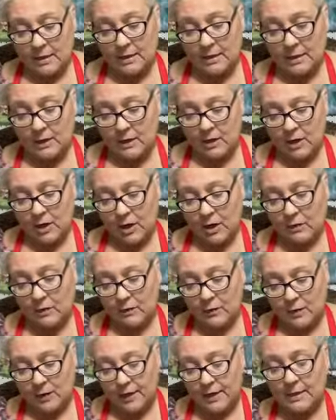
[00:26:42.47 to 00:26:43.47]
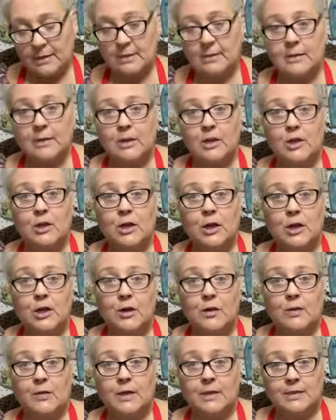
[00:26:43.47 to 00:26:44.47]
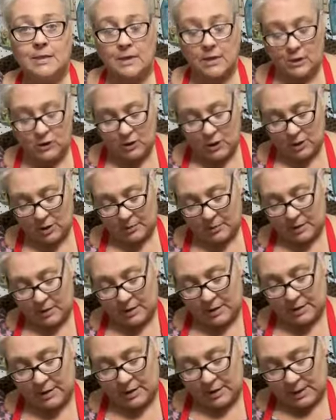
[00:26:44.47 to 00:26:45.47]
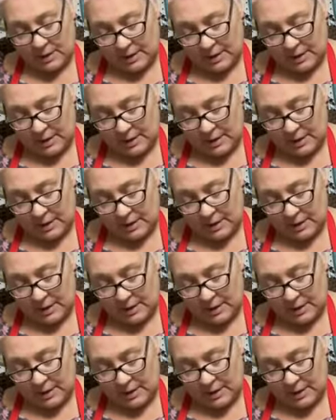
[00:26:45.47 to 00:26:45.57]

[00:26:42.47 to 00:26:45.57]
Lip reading: There you go, friends. There you go. That's how you turn them on.